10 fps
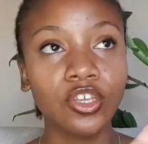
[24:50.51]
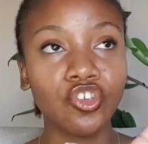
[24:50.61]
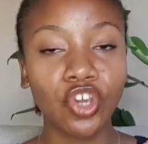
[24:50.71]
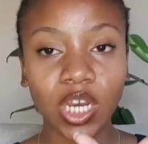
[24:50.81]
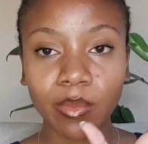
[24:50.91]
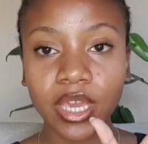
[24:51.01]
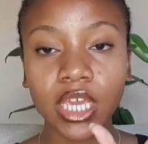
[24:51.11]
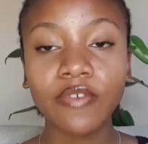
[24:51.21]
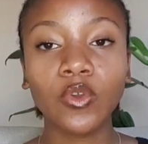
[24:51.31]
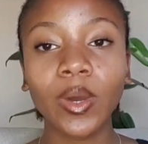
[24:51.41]
you're gonna
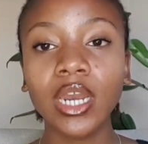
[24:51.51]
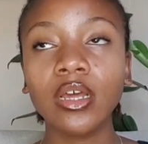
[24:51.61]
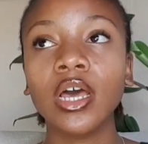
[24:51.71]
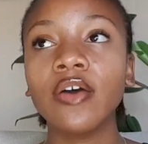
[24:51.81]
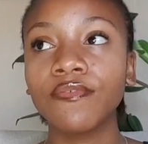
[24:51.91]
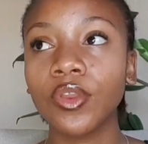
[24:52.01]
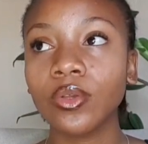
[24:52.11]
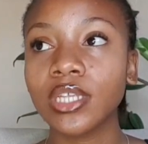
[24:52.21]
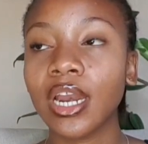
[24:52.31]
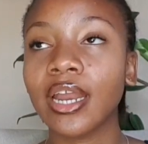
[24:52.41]
make, if you wanna have
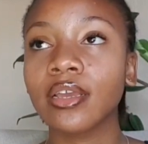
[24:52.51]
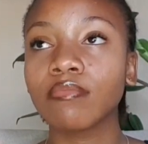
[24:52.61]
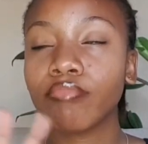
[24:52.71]
videos that are like,